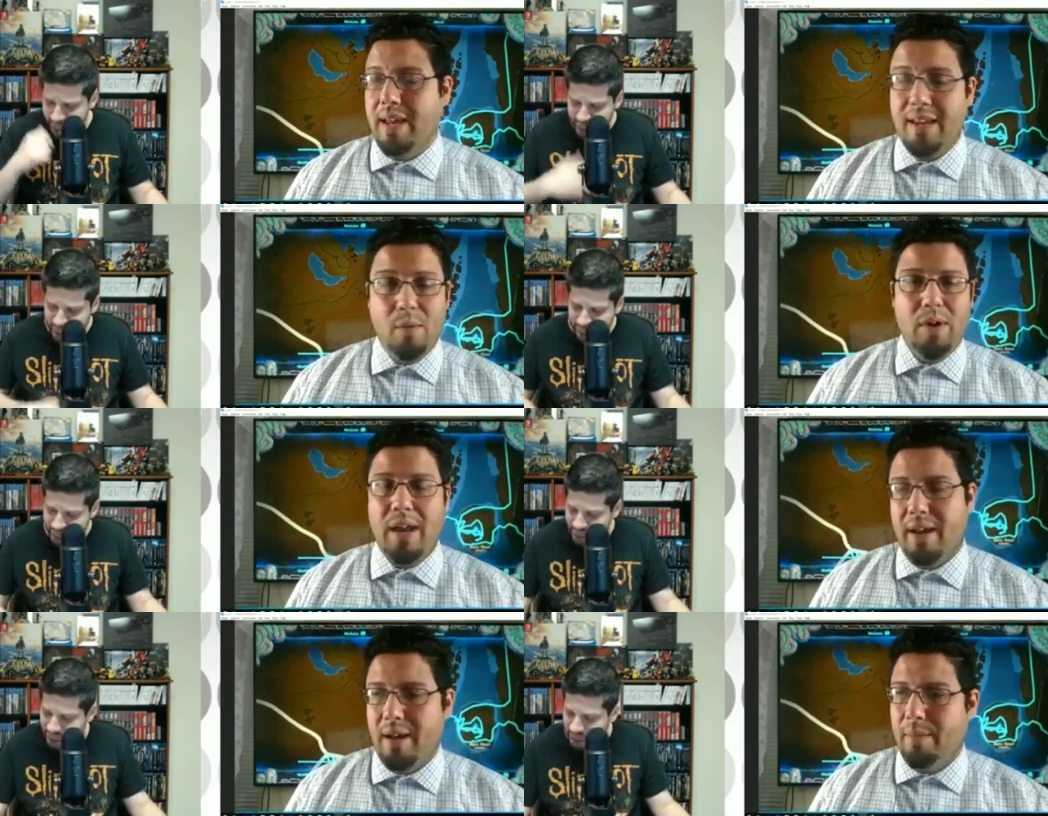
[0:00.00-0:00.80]
Speaker 1: Hello
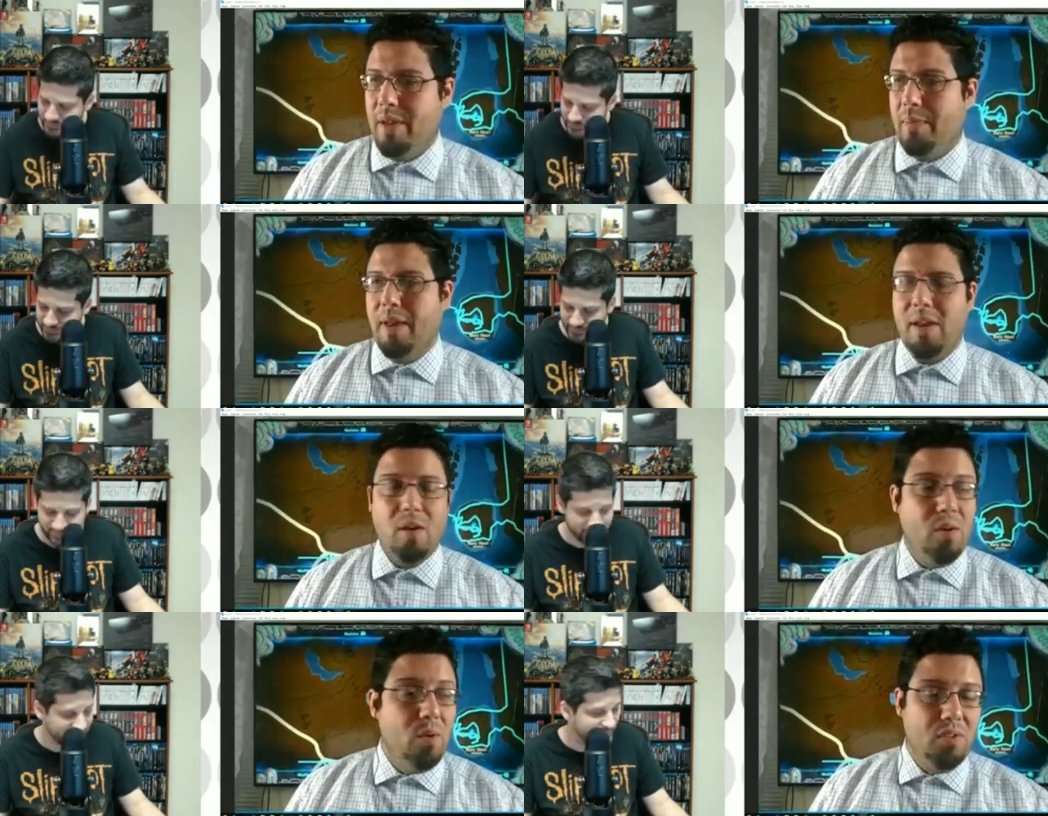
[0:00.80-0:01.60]
YouTube land, this
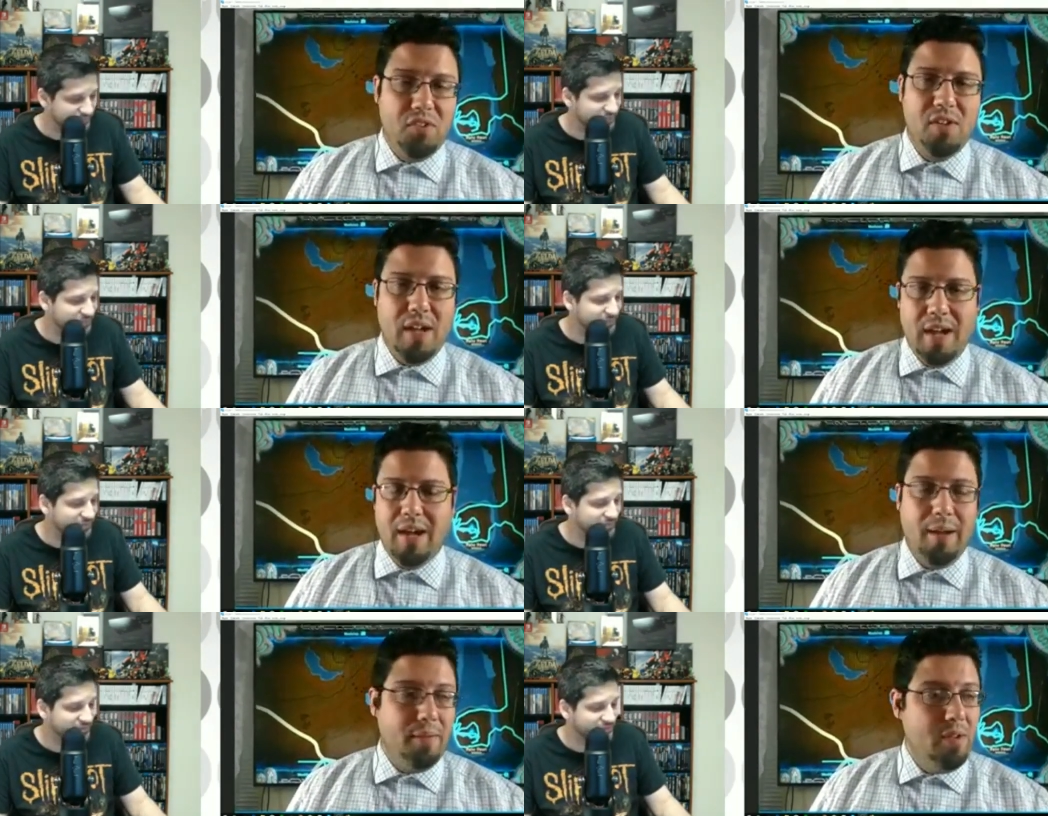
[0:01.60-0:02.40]
is Dantes.
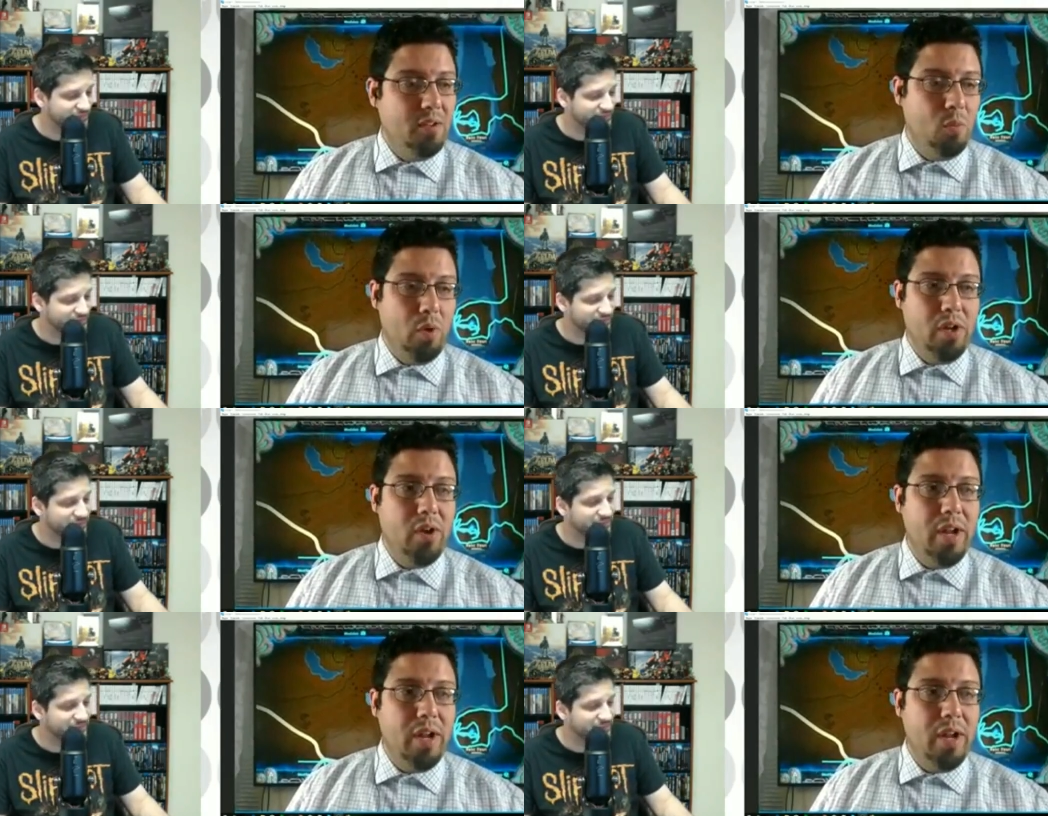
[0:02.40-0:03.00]
I'm coming in and